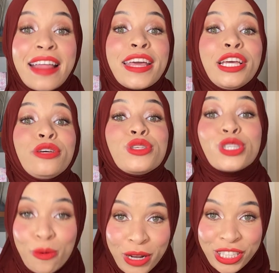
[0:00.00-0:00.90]
Thank you
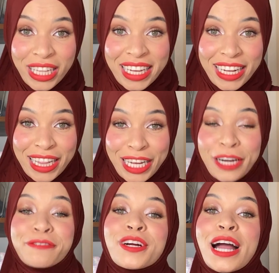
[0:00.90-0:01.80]
so much, Clean and
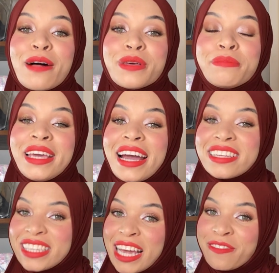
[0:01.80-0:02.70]
Clear, for helping me
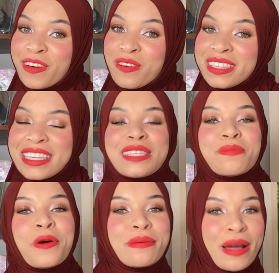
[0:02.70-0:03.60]
educate folks and
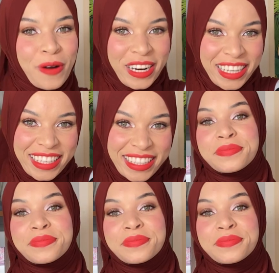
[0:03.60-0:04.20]
supporting my work.